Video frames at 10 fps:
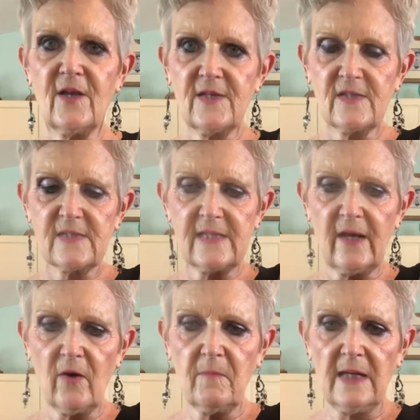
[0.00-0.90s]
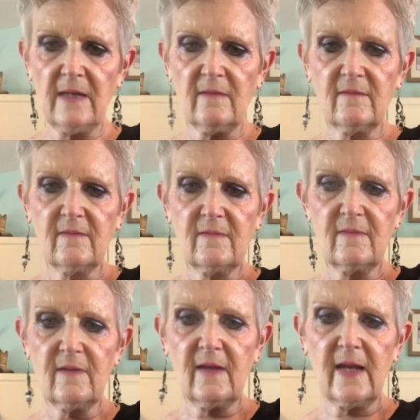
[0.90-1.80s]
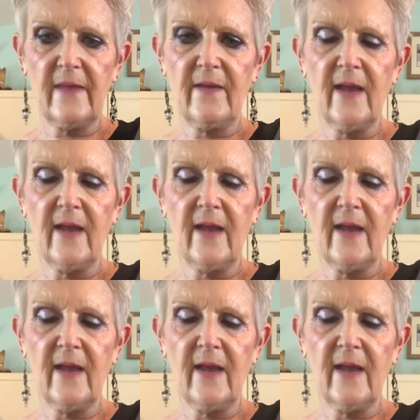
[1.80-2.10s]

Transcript: So see our meat, and the